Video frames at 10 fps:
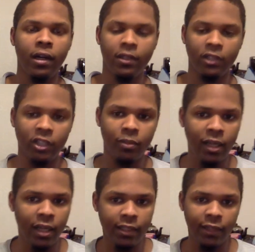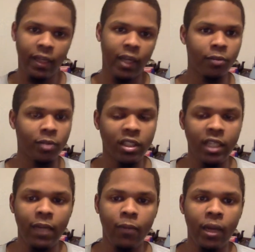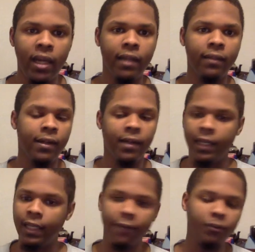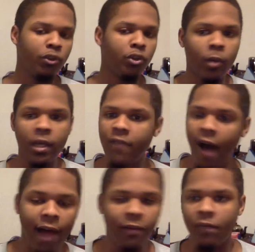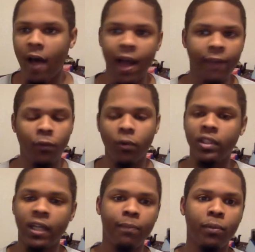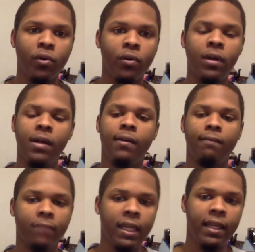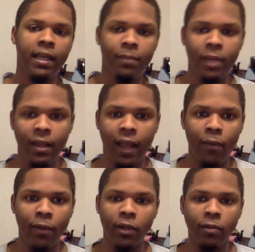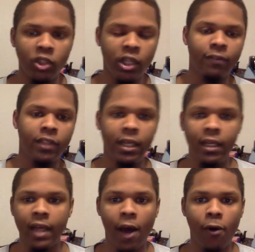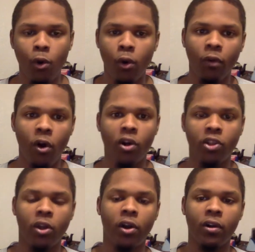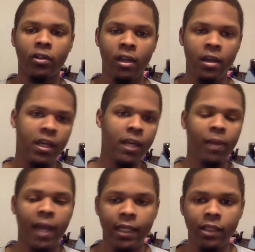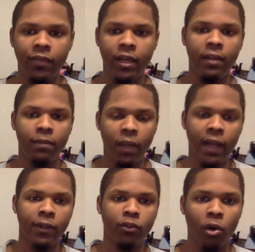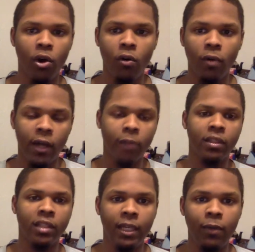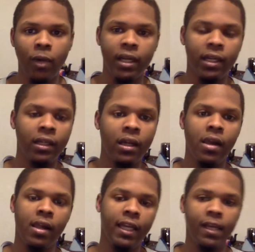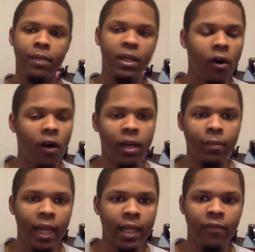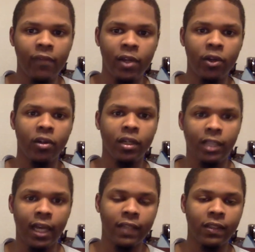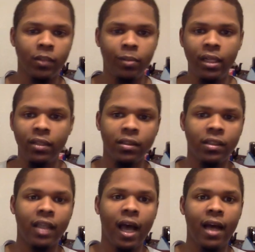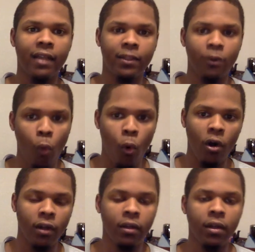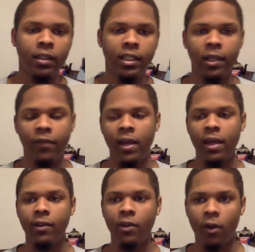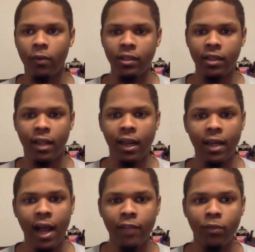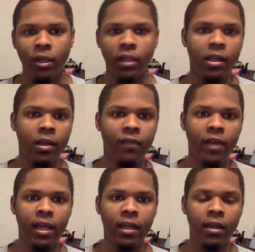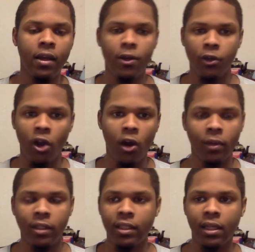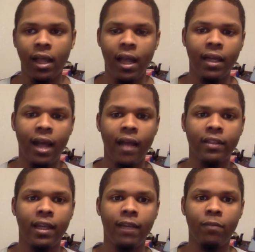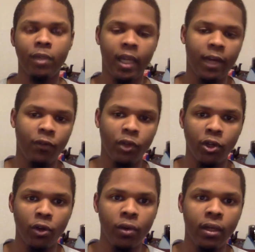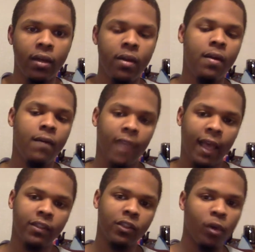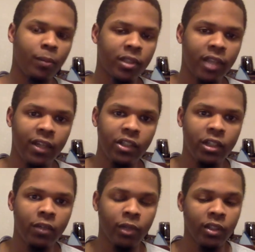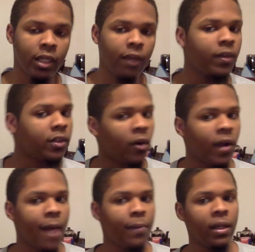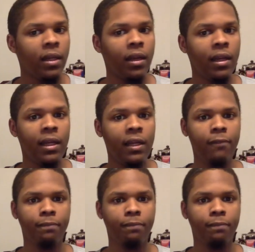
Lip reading: just because if he helps the team win, he gives you 25-5, for example, then it'd be like one of them Jeff T. Kyle Korver all-stars. He played his fit, played his role, helped the team win. He can be an all-NBA defender because he has the speeds and the size and the want to defend. You don't really see a lot of guys wanting to defend. You don't really see a lot of guys that even put the effort to do it. That's his reputation. We'll see if it's going to happen in the league.